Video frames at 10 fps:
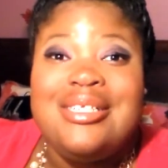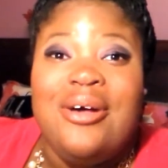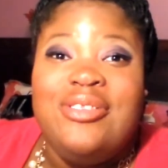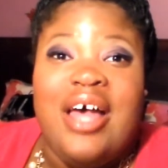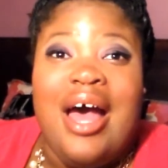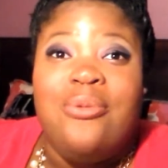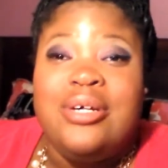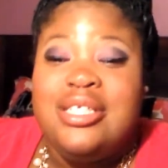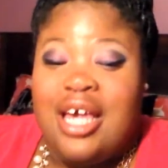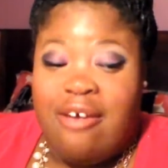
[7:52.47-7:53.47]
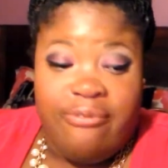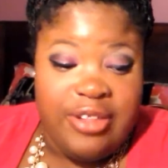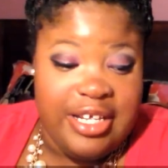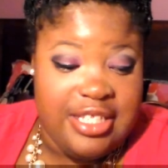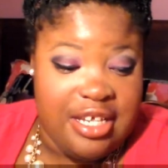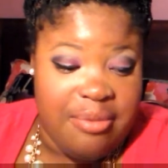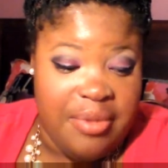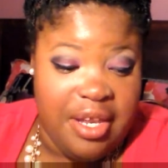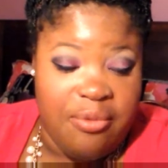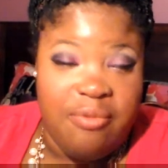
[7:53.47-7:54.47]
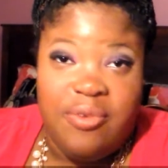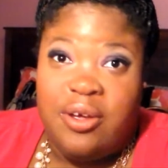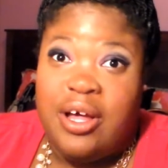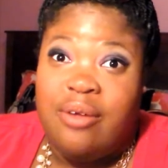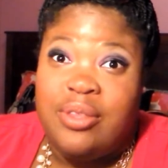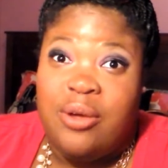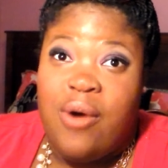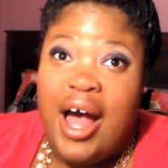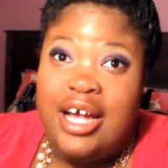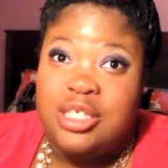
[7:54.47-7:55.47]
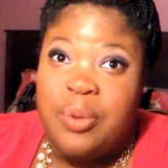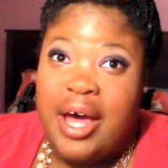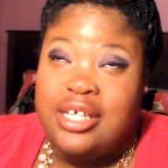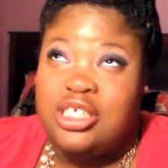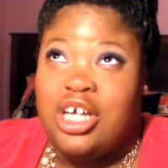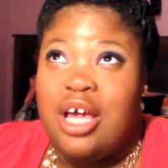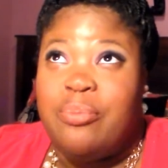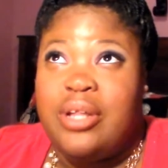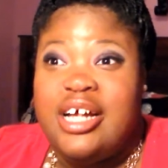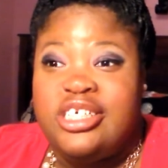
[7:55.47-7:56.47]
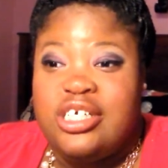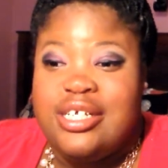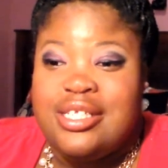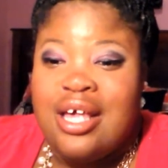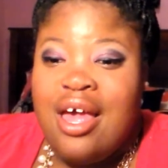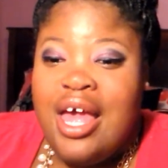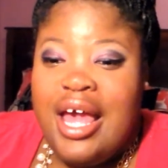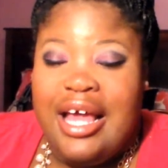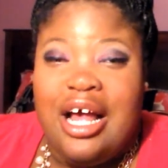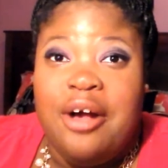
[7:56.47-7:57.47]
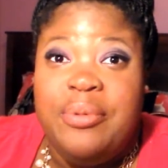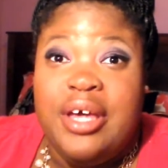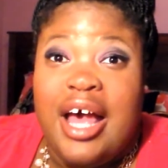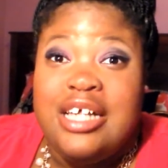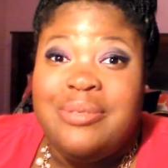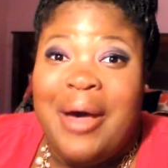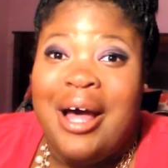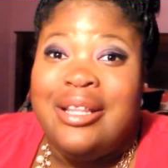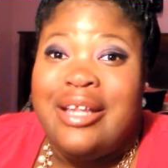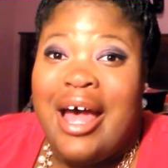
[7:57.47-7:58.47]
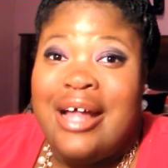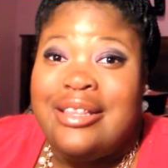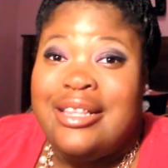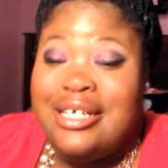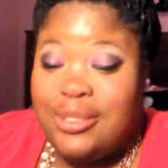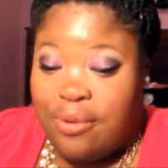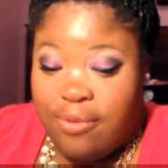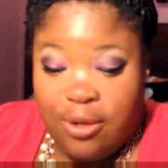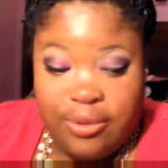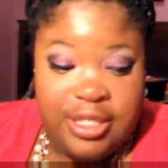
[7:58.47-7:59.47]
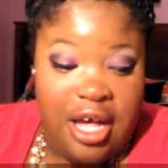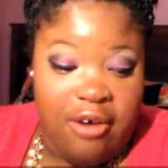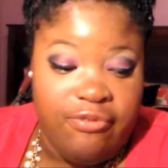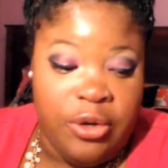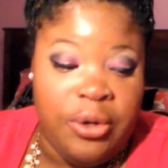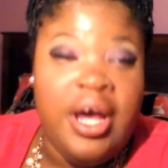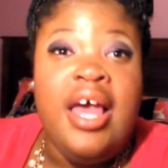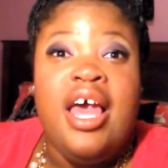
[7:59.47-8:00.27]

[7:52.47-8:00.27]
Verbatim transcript: So that was it for this little mini review of the YH Bejha blushes, and I hope you guys found that this review was helpful.